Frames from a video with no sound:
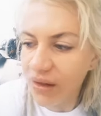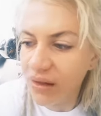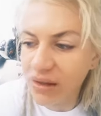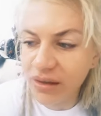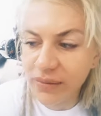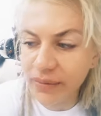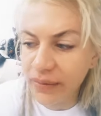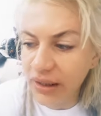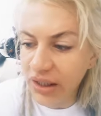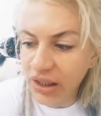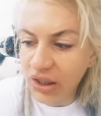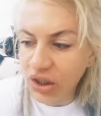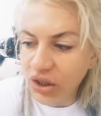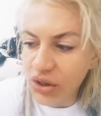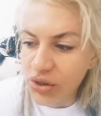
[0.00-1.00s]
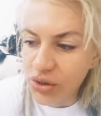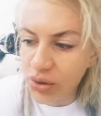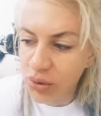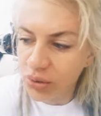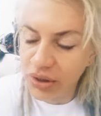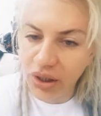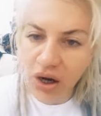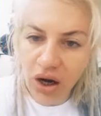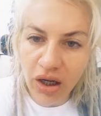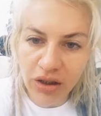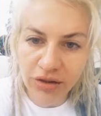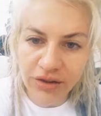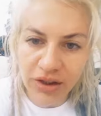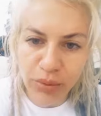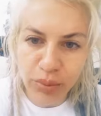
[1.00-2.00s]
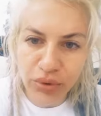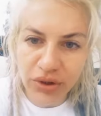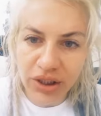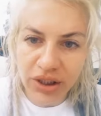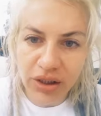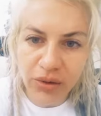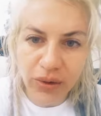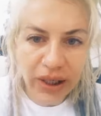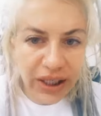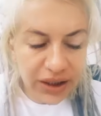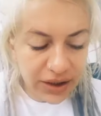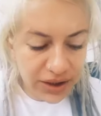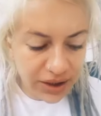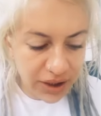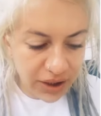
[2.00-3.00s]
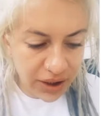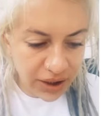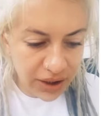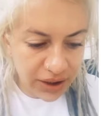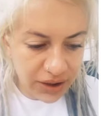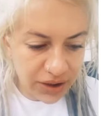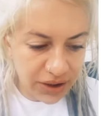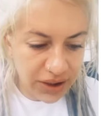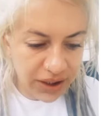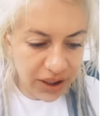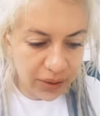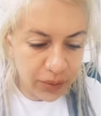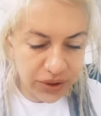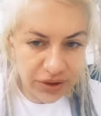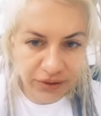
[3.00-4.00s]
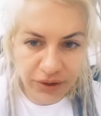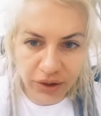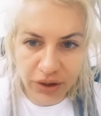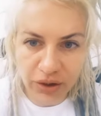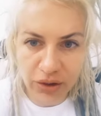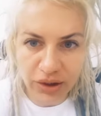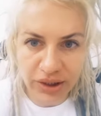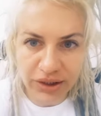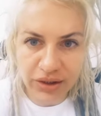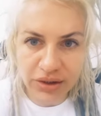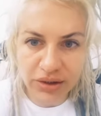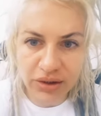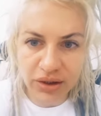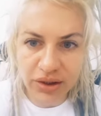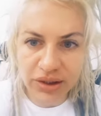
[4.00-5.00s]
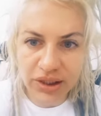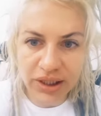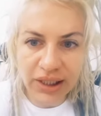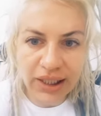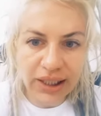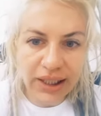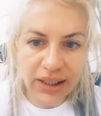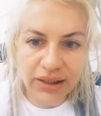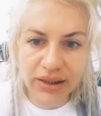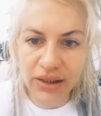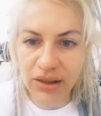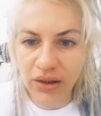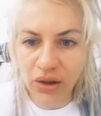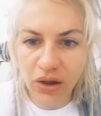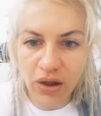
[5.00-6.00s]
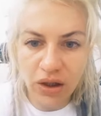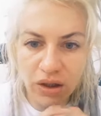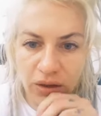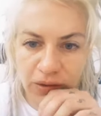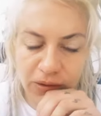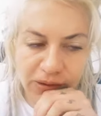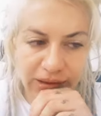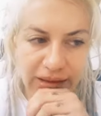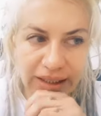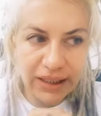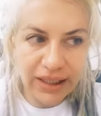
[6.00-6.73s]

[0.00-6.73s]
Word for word: um, so they all feel pretty great. Today was a very early start. I think they all already